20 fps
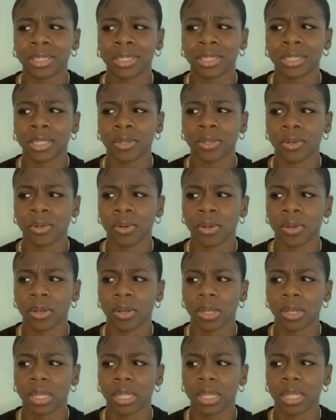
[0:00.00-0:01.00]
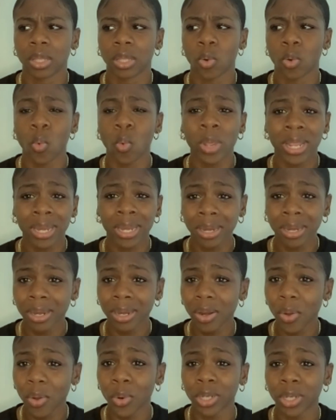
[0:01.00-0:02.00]
to
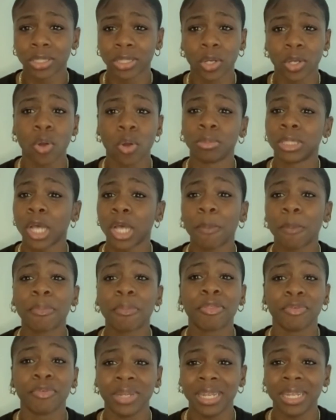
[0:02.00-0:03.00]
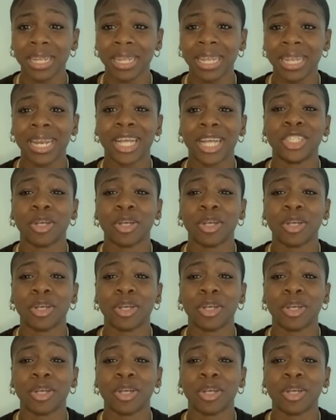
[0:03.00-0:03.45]
win or to come top three in a mm-hmm.